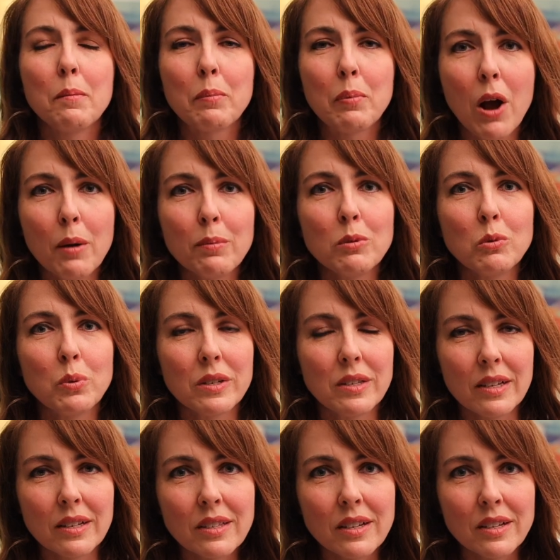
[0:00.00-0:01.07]
problems with
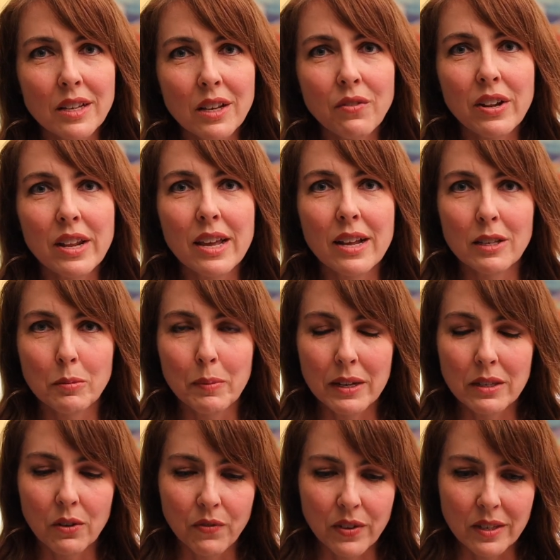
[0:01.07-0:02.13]
sensitivity and
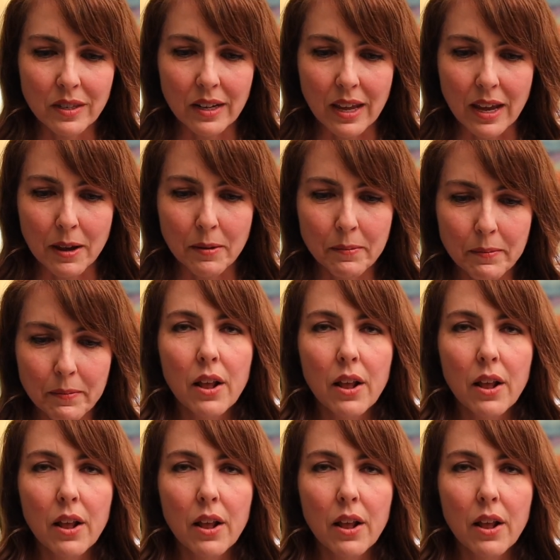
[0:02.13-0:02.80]
specificity.